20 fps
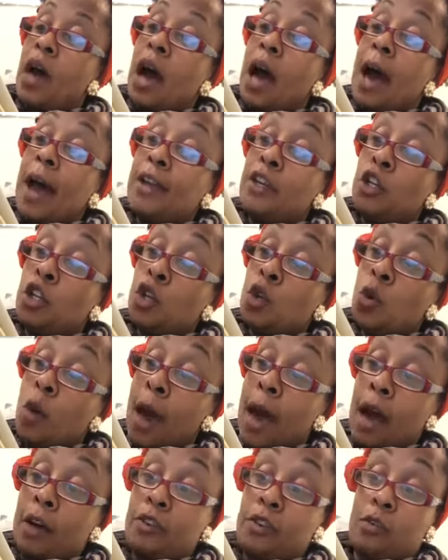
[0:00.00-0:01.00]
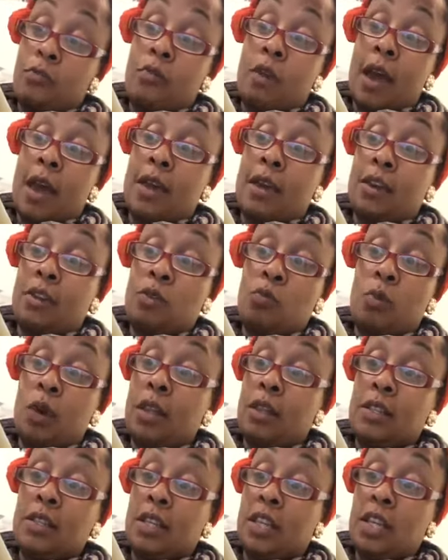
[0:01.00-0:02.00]
I knew how to write as
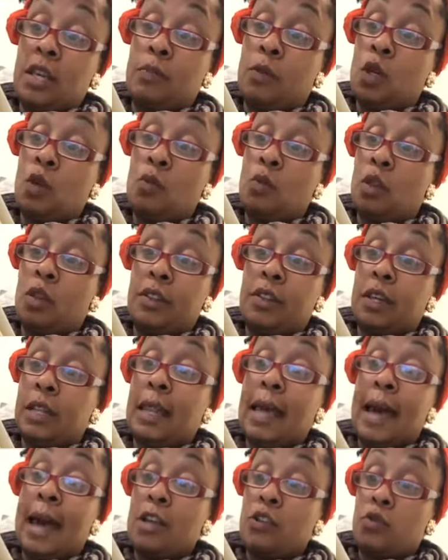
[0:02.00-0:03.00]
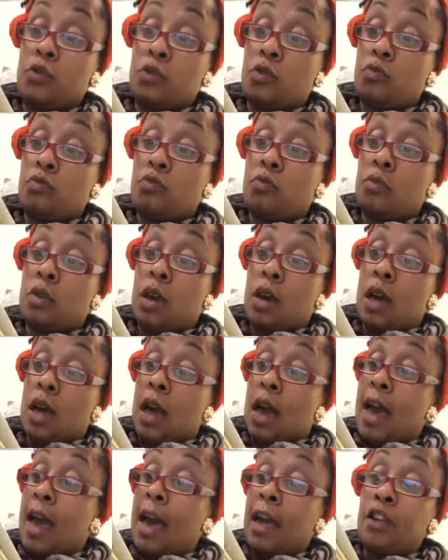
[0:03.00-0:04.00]
well as any pupil in the classroom.
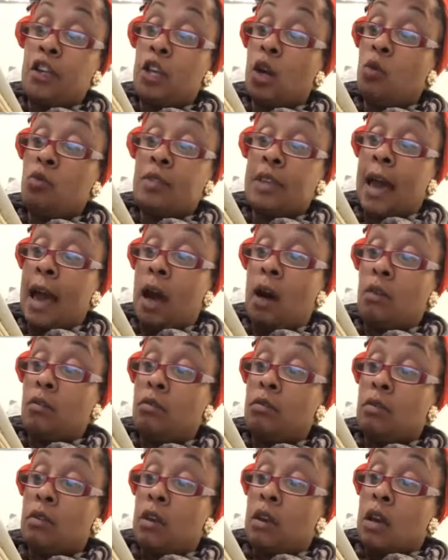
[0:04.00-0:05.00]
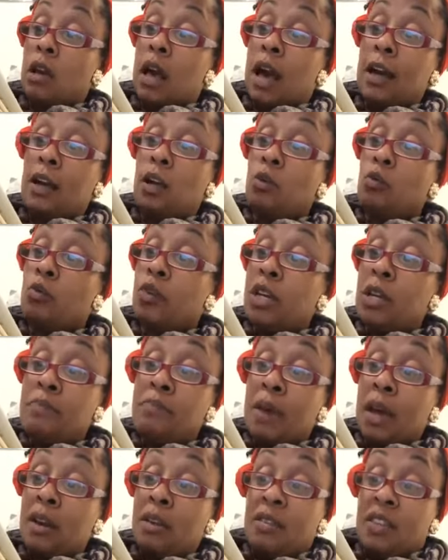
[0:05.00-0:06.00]
I had no doubt. I could read
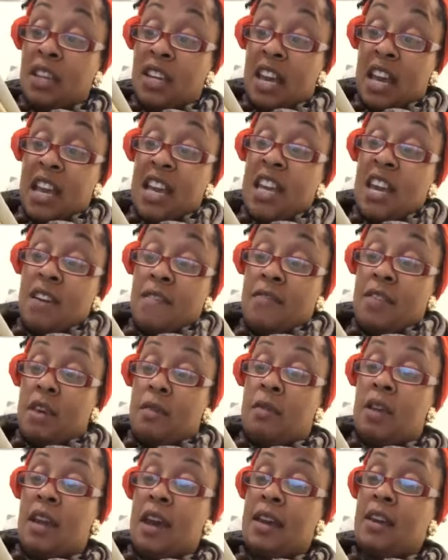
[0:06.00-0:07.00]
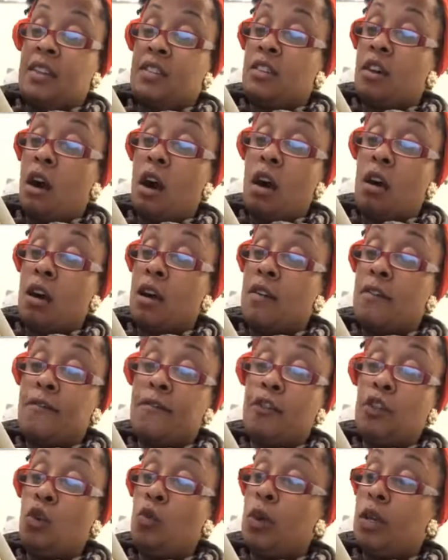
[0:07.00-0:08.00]
better than any of them, and I could talk
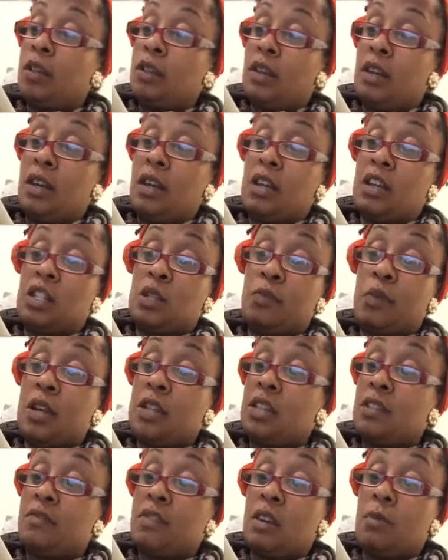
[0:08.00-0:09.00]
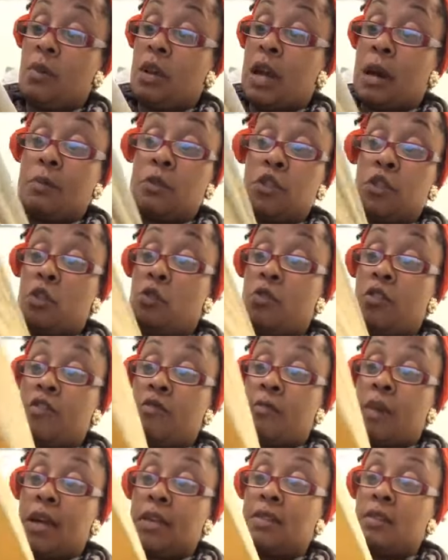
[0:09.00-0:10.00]
fluently and expressively when I was sure of
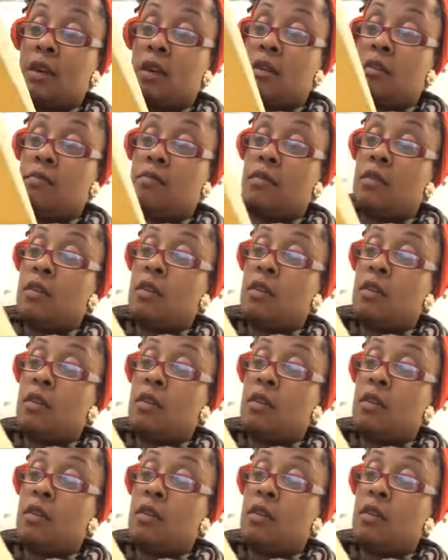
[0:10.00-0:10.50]
myself.